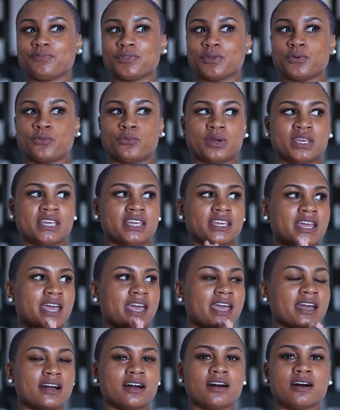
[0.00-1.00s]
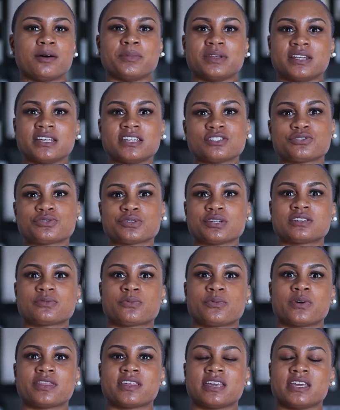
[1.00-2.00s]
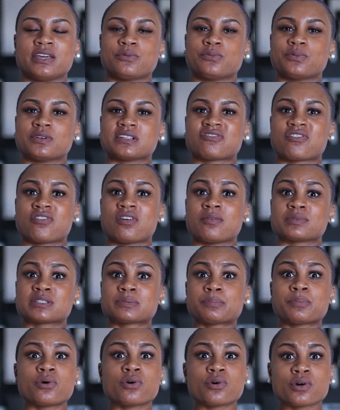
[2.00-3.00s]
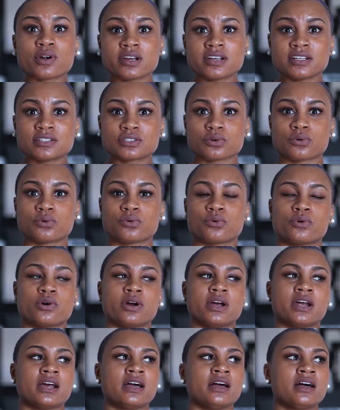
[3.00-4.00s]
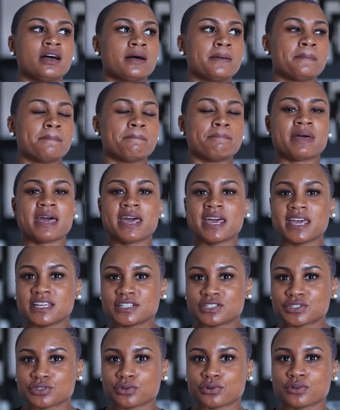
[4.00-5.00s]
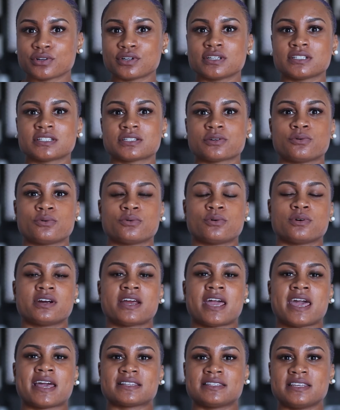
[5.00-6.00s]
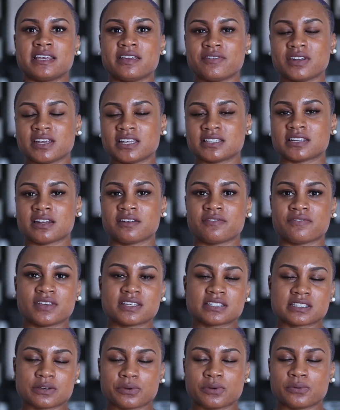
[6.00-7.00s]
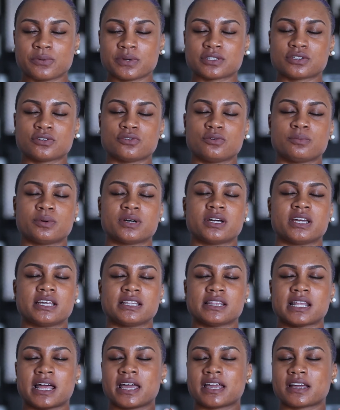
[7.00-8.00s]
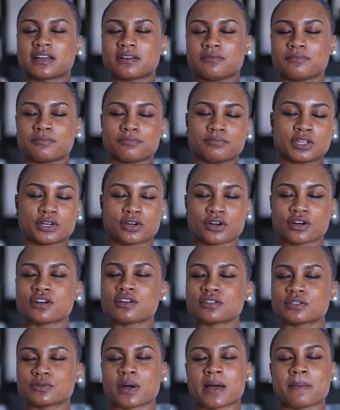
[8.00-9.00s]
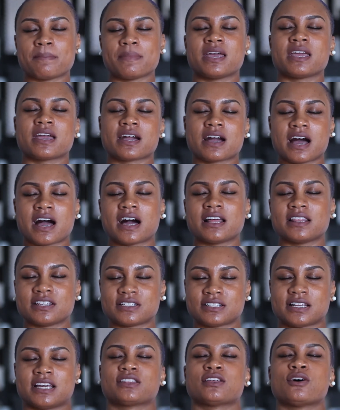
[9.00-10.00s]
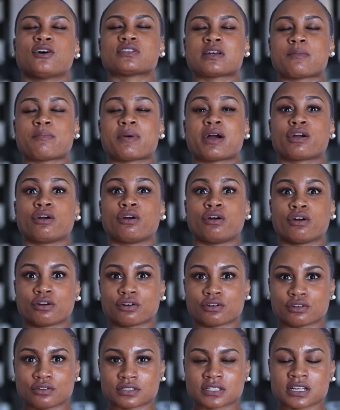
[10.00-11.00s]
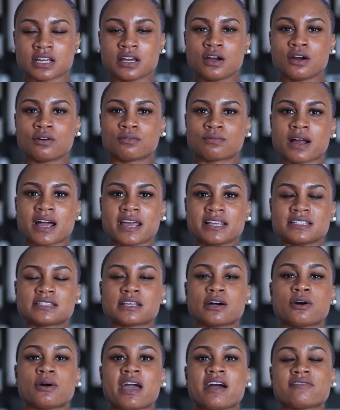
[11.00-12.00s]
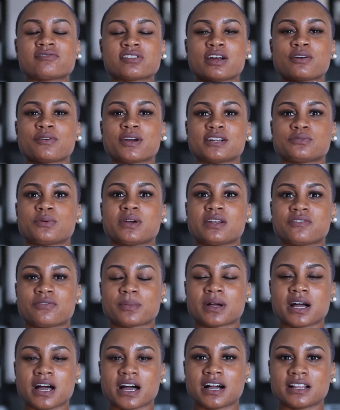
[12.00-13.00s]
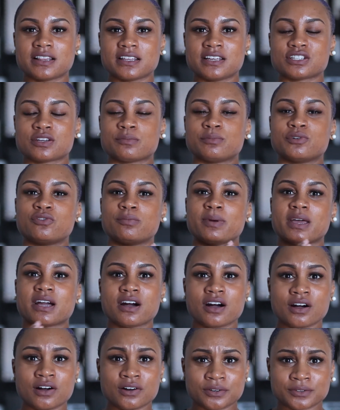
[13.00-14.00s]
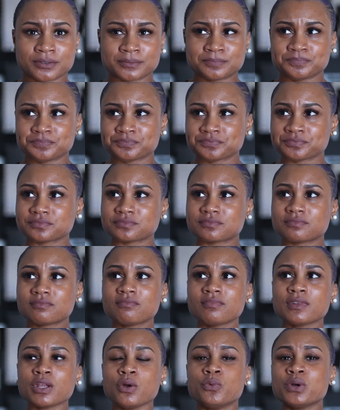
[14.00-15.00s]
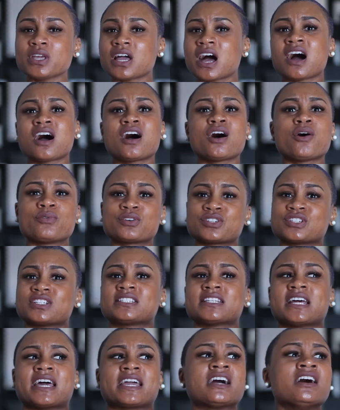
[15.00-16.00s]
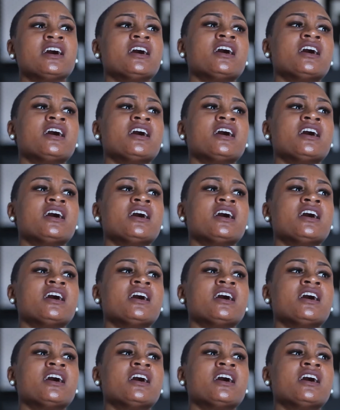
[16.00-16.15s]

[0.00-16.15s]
We had common interests, whether it was from sports or majors or activities and events that we went to, but like the girls who I met in college, like are my girls, right? So after I graduated from college and moved back home, we all were just like